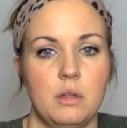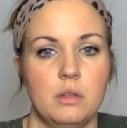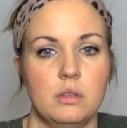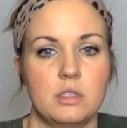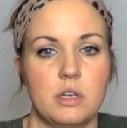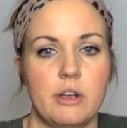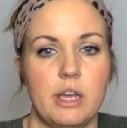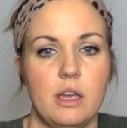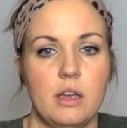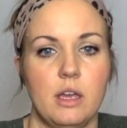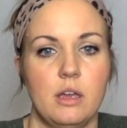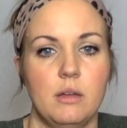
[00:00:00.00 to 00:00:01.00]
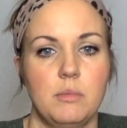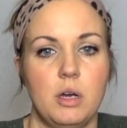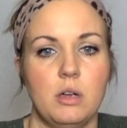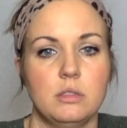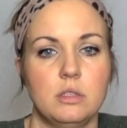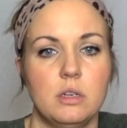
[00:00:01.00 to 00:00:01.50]
Sorry.
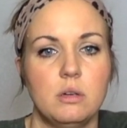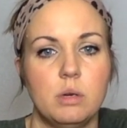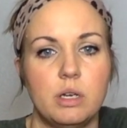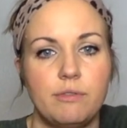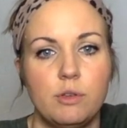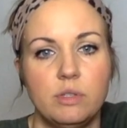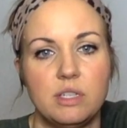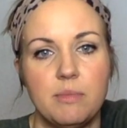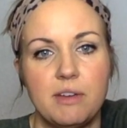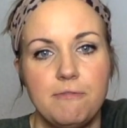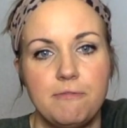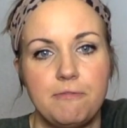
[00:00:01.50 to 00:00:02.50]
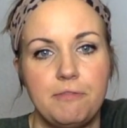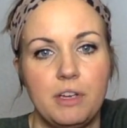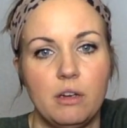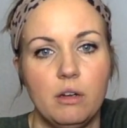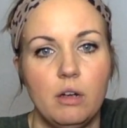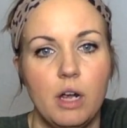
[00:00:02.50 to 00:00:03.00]
Also, if you see my
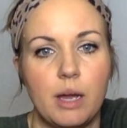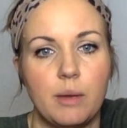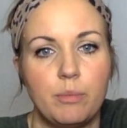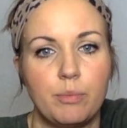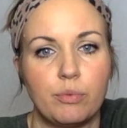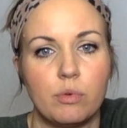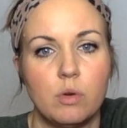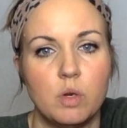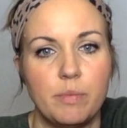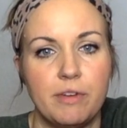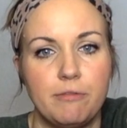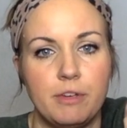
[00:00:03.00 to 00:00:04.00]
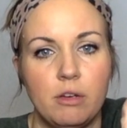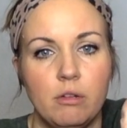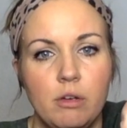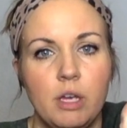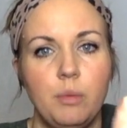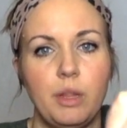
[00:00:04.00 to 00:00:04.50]
finger, I broke my
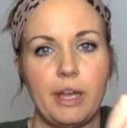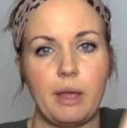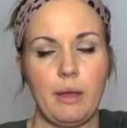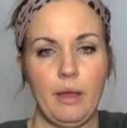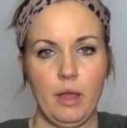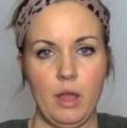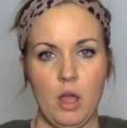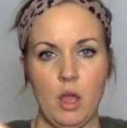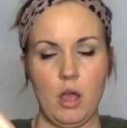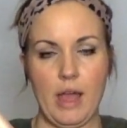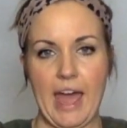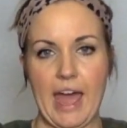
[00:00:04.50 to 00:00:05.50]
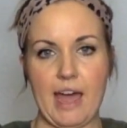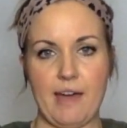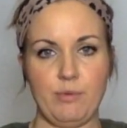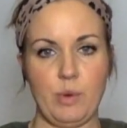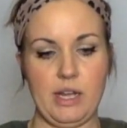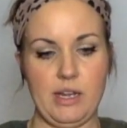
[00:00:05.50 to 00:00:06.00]
fingernail like
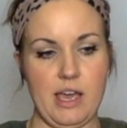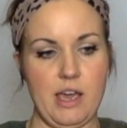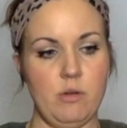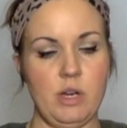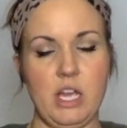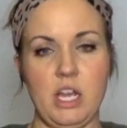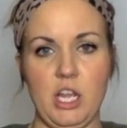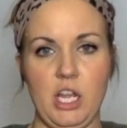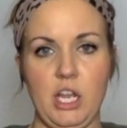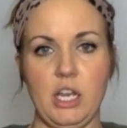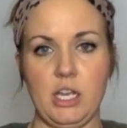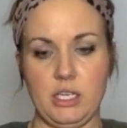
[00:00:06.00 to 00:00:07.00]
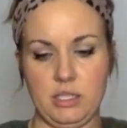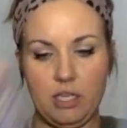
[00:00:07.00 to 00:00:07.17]
halfway down, and it is